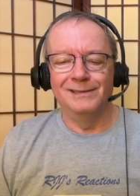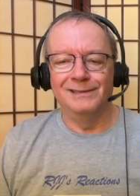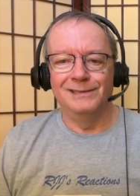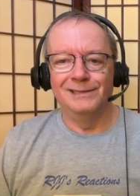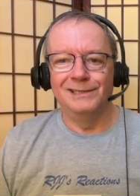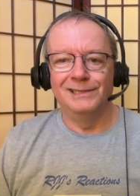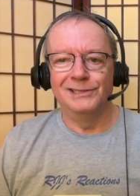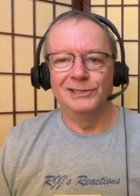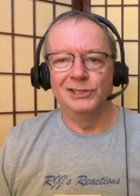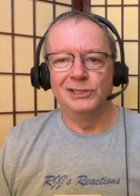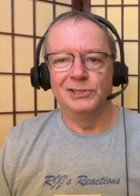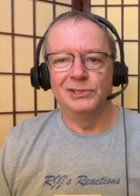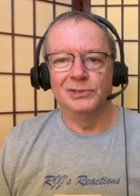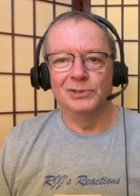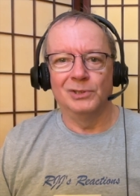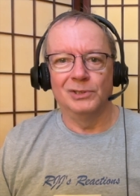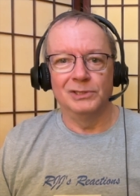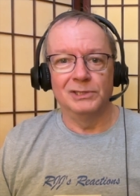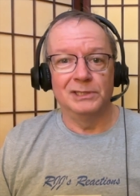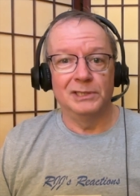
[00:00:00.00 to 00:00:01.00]
Disney
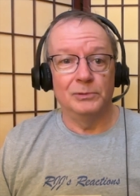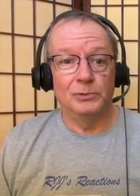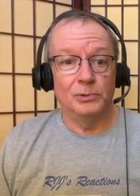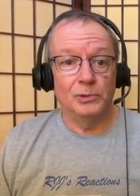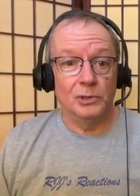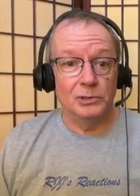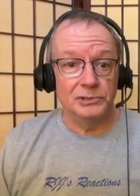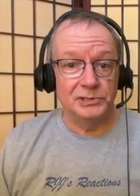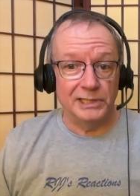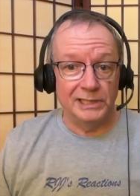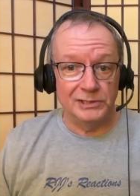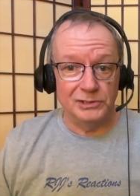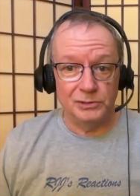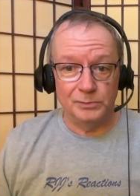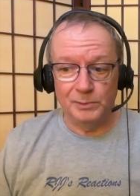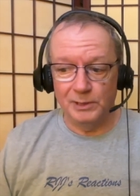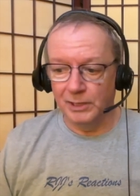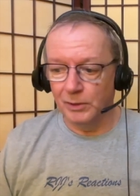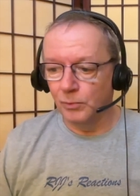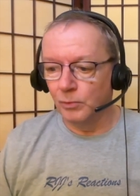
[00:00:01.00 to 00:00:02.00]
songs. They were all sent
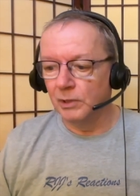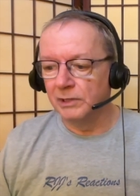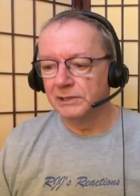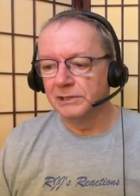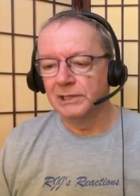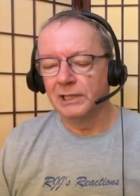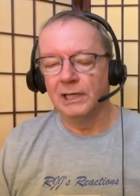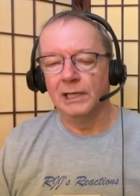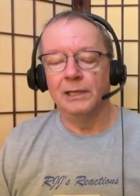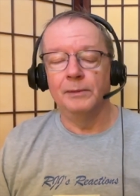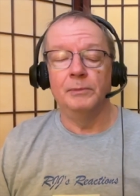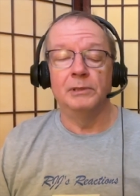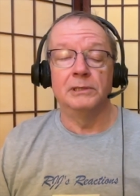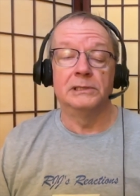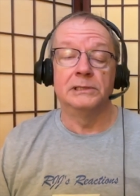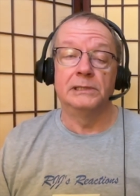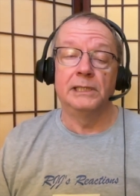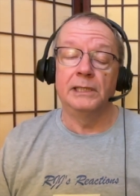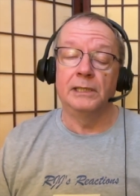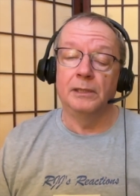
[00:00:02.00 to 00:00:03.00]
to me at one time.
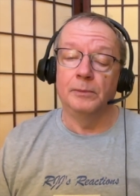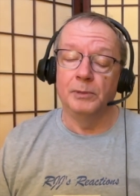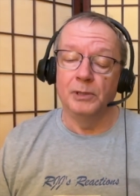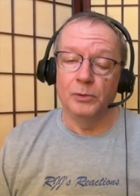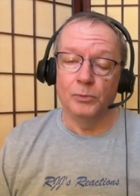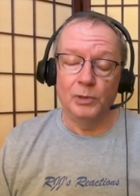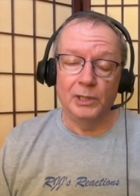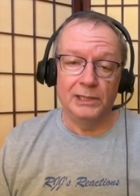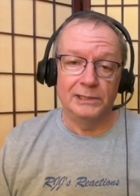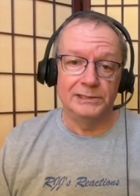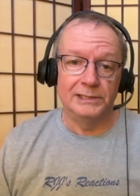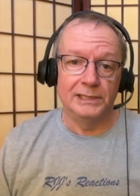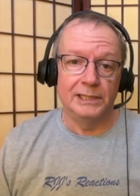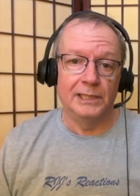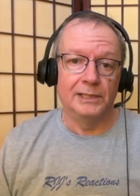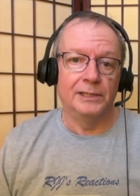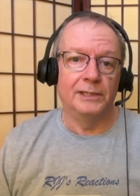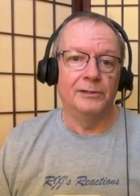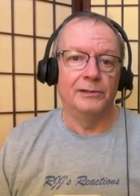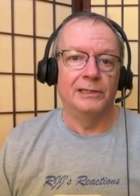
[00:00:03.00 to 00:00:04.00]
It's taking me a while to
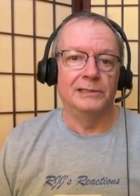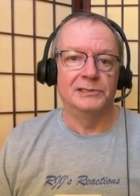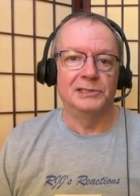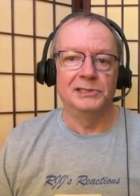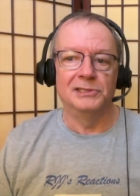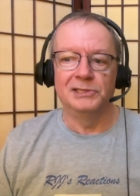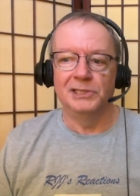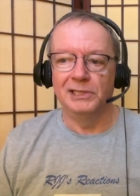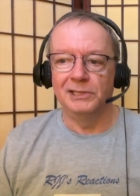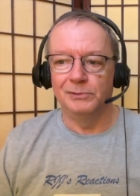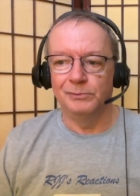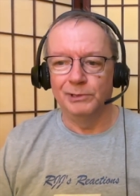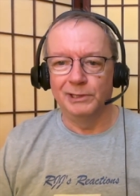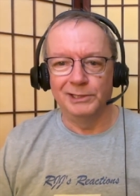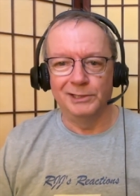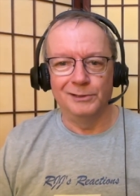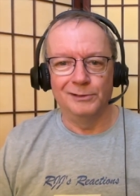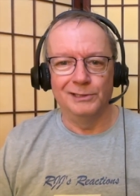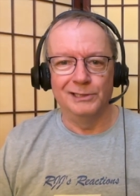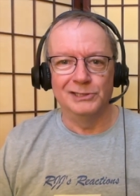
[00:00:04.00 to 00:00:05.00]
get there. As I say, the
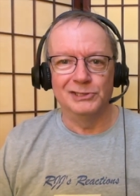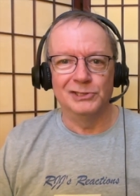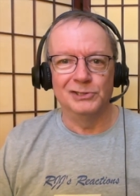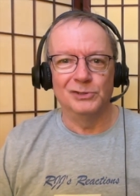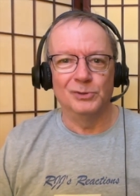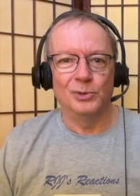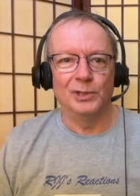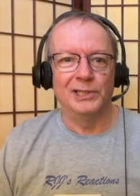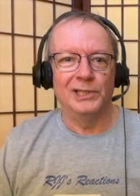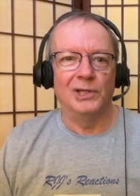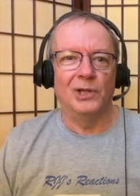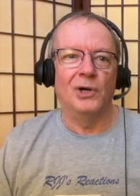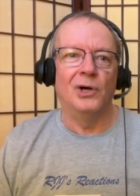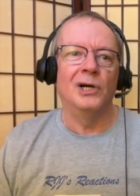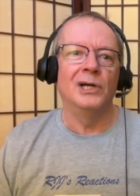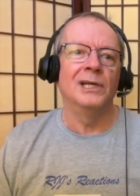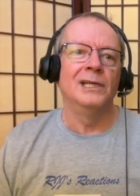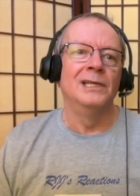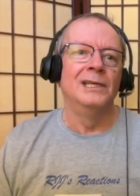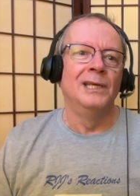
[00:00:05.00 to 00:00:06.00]
regular list is quite
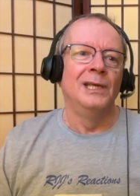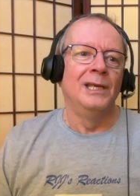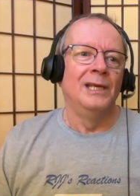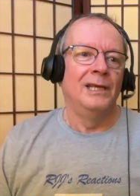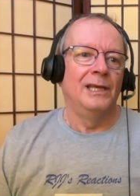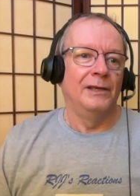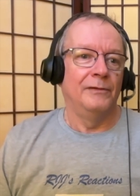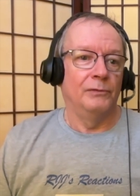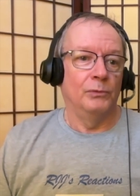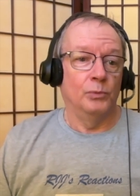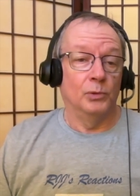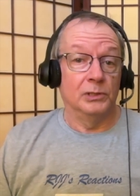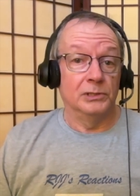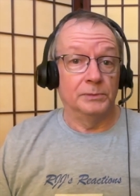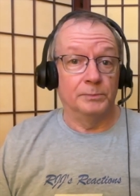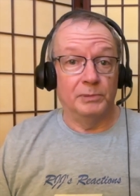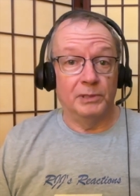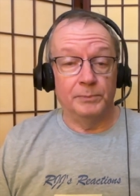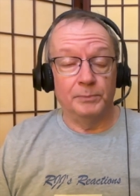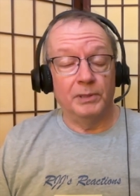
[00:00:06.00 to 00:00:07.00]
long. If you want
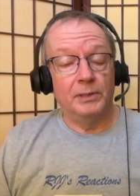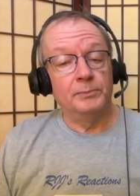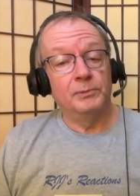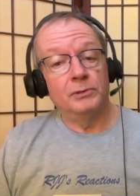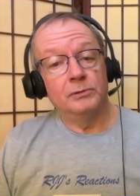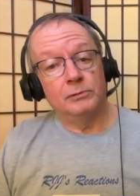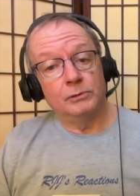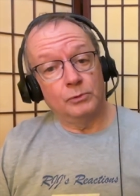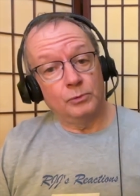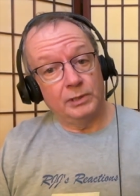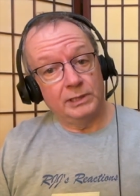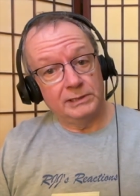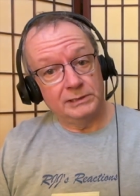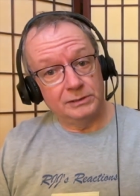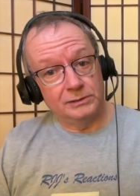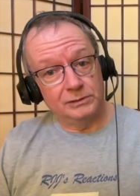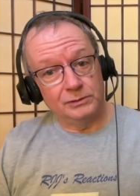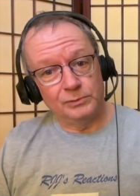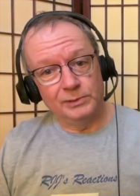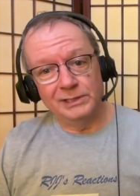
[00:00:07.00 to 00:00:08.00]
to bump up your requests,
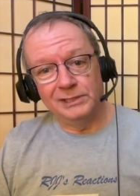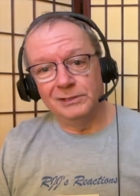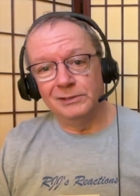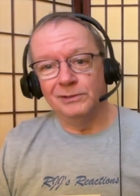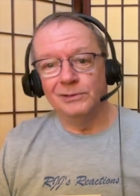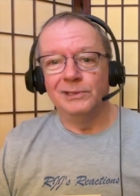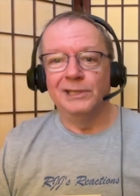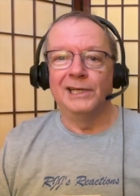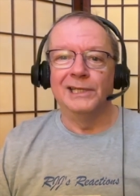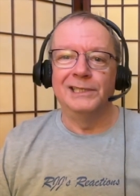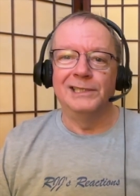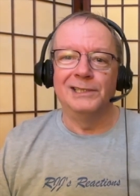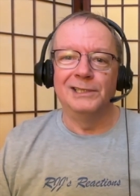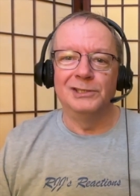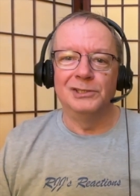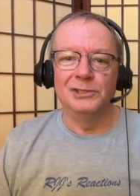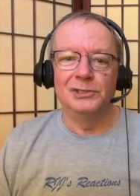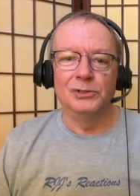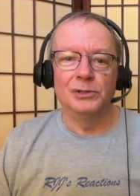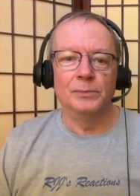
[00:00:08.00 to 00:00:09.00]
there's a way to do that in the
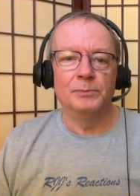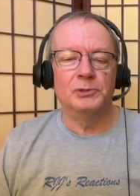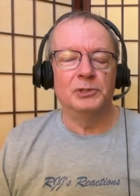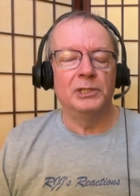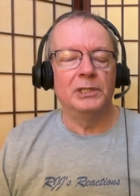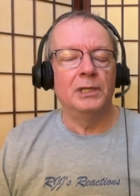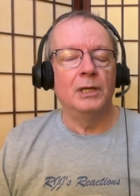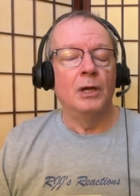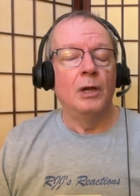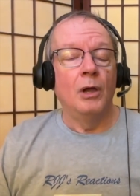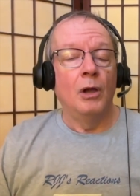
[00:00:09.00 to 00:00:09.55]
description.